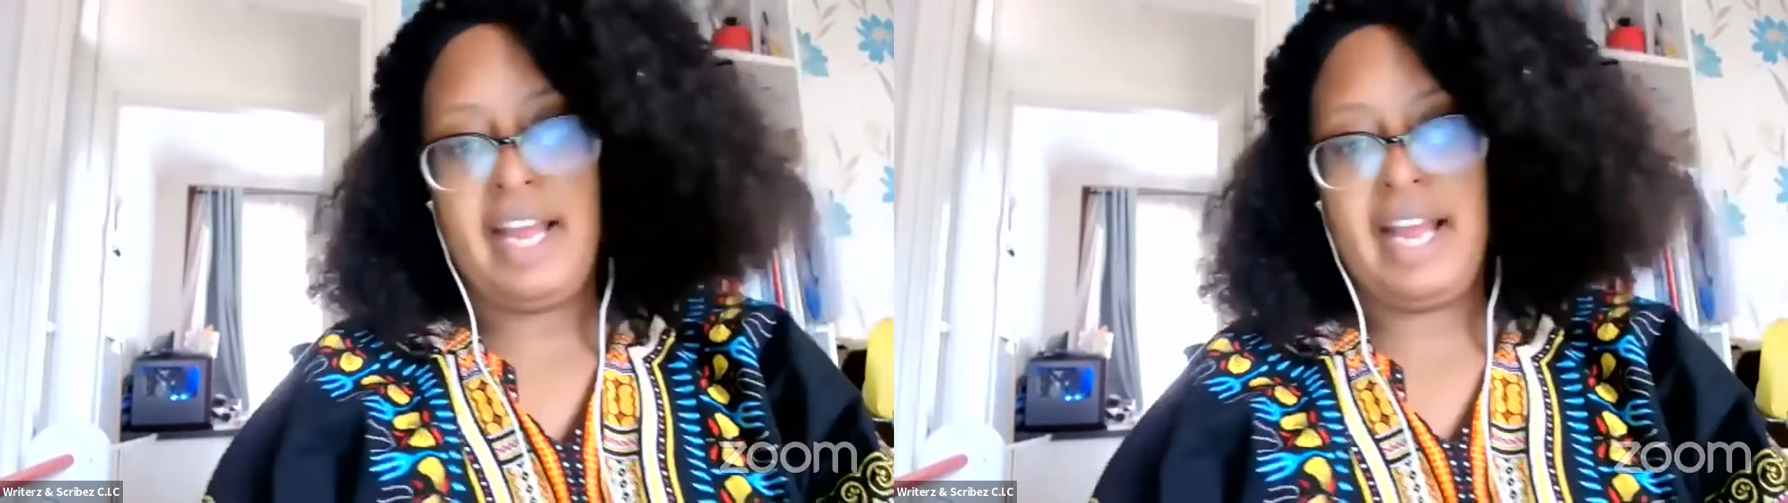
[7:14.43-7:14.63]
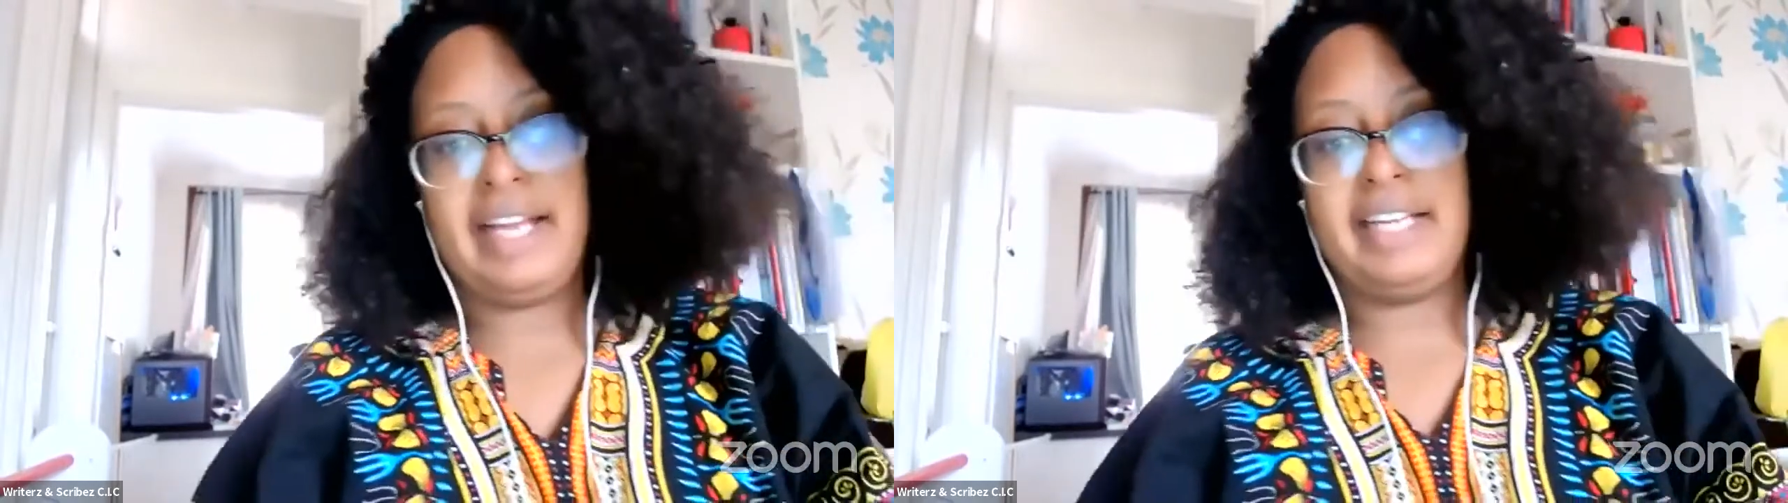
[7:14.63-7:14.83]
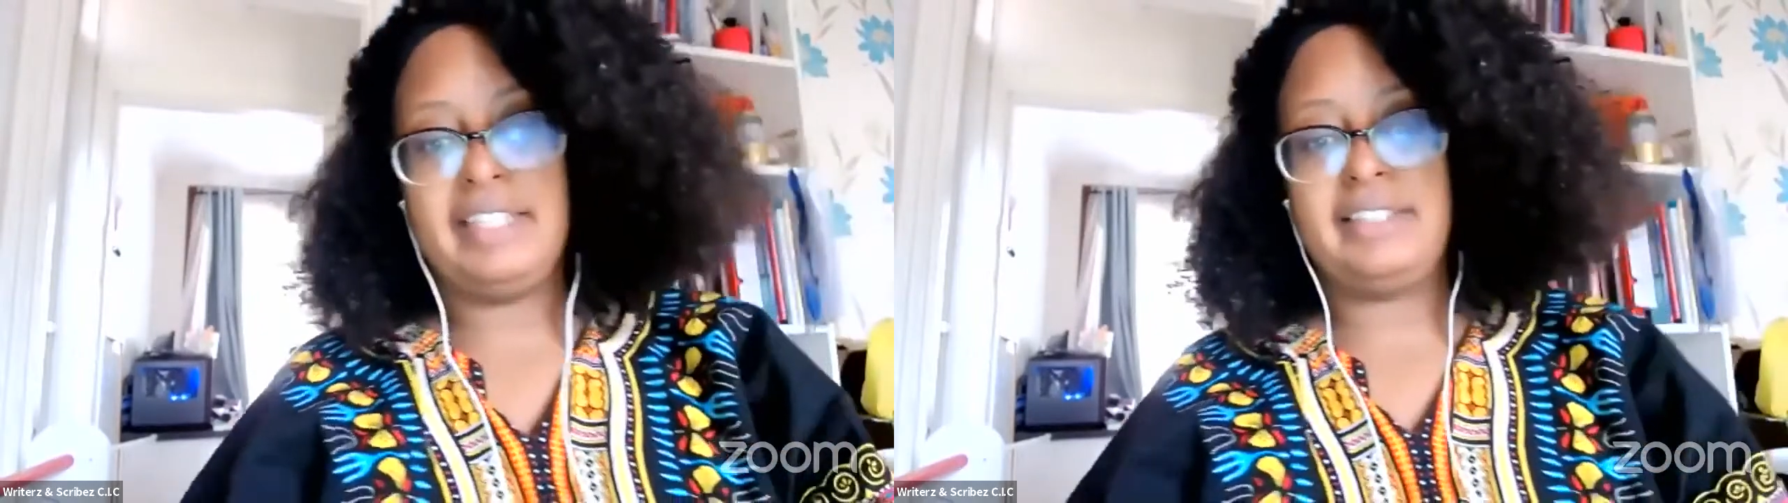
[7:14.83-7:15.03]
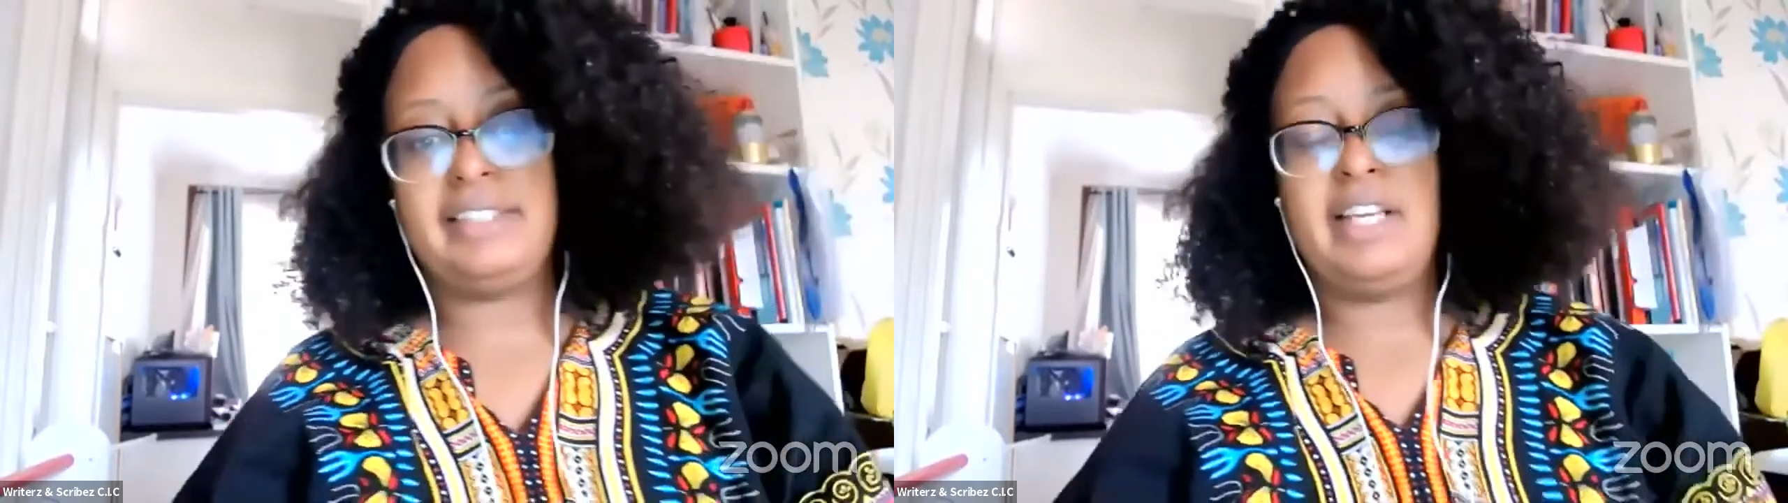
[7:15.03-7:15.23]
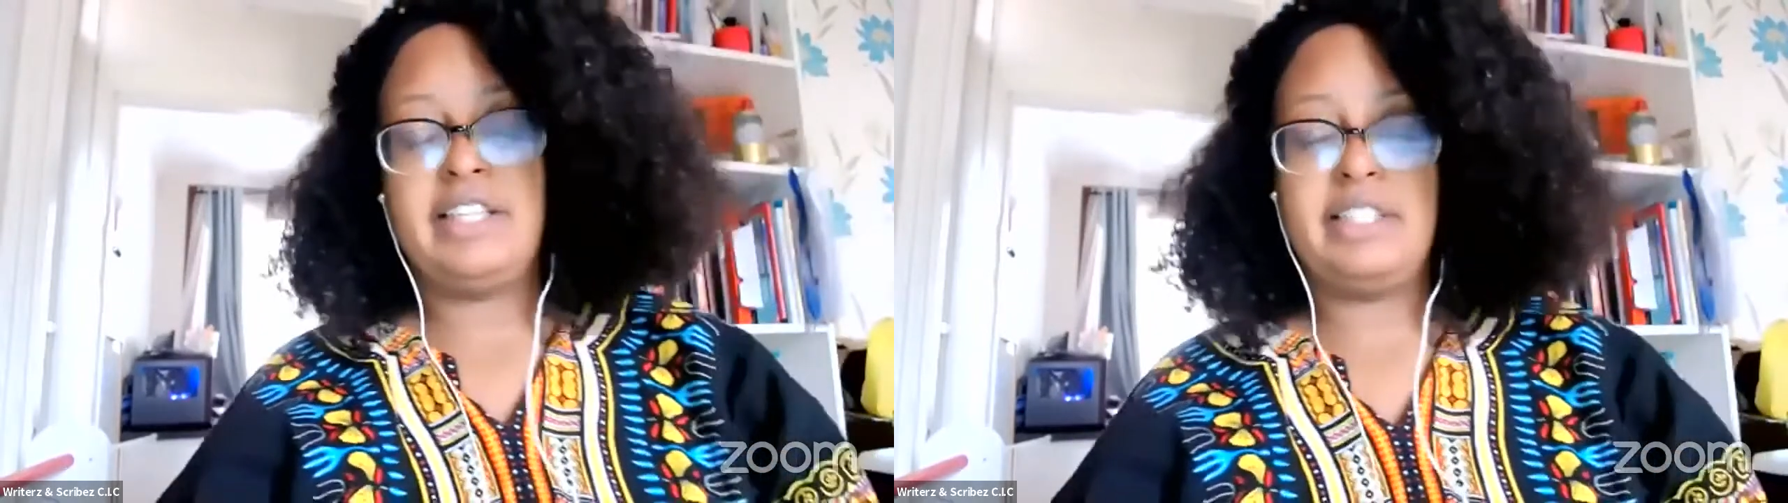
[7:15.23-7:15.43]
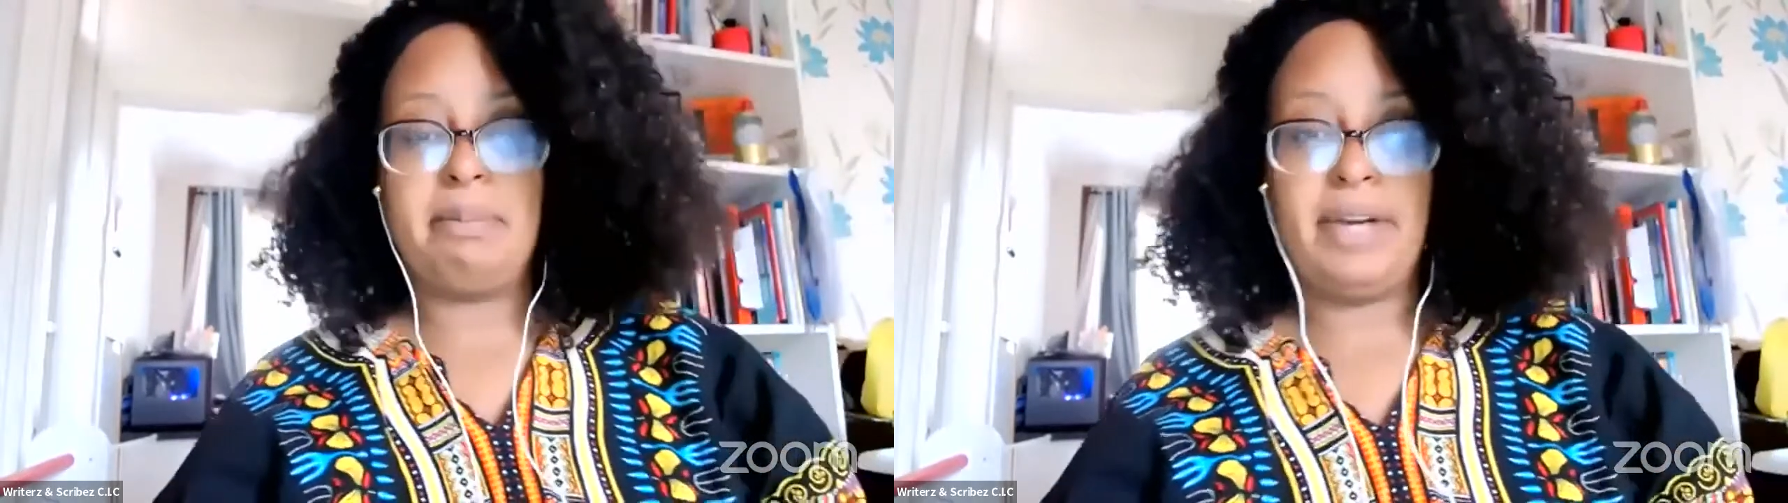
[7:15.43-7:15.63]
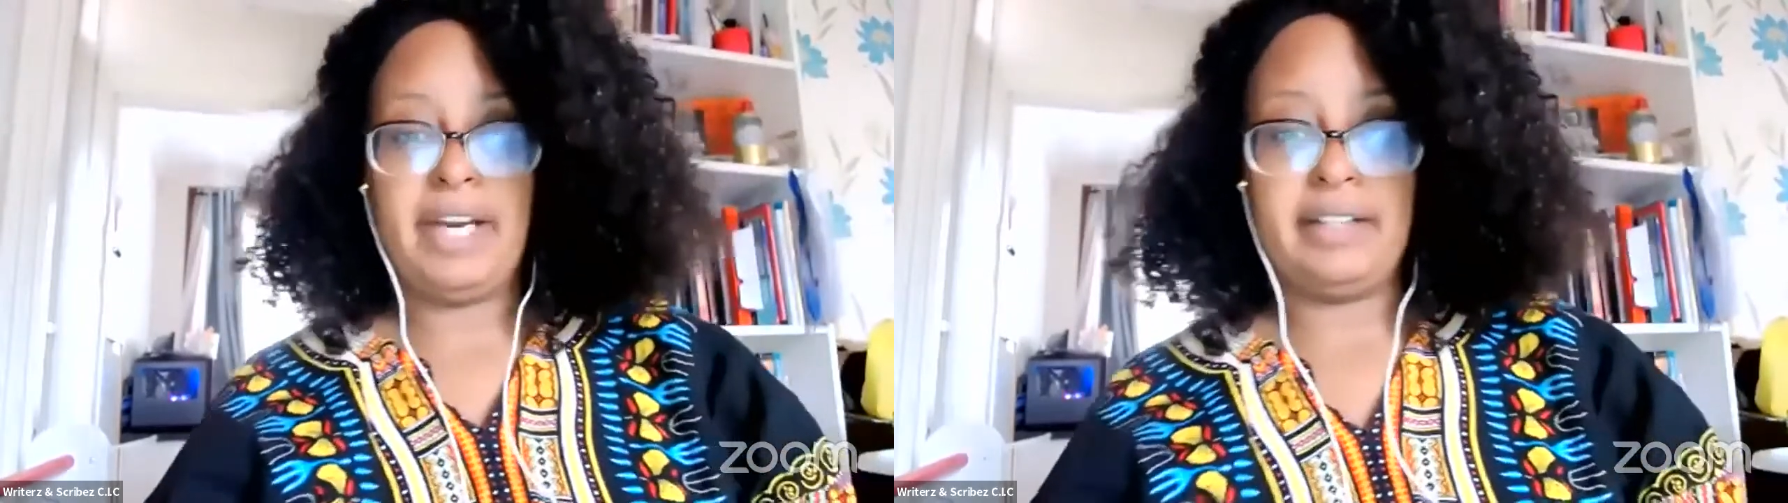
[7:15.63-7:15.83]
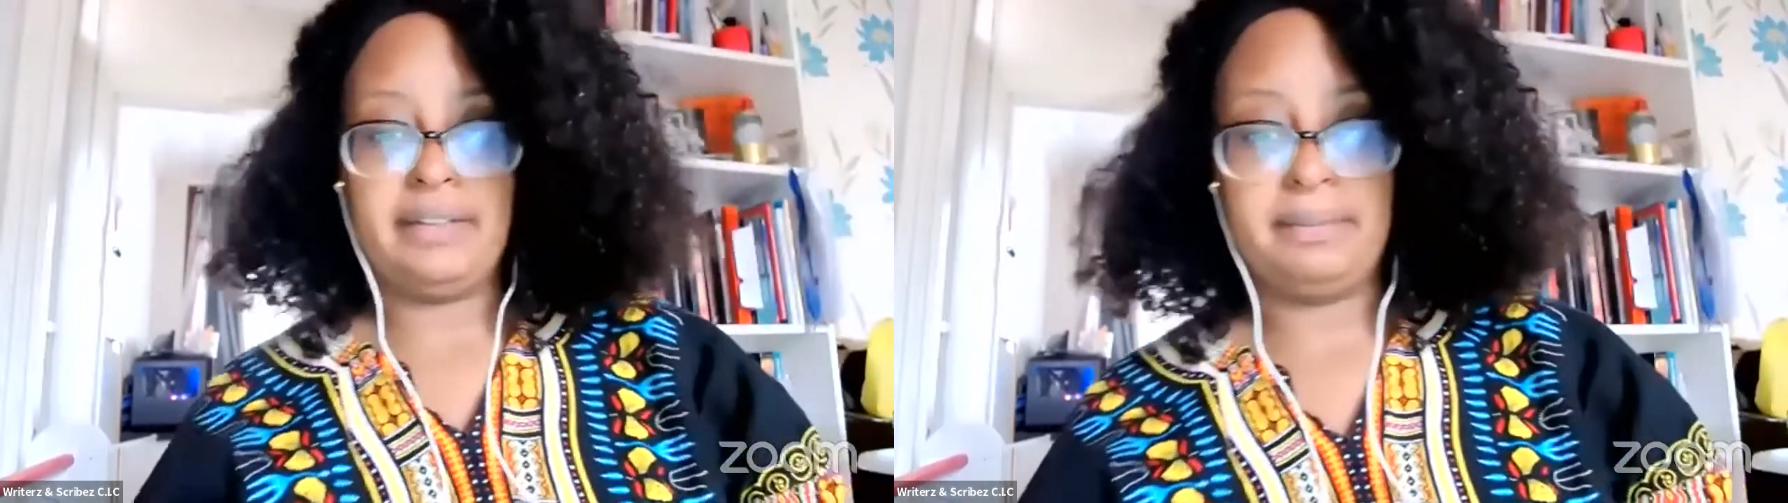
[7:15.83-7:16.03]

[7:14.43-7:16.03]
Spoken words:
against spring.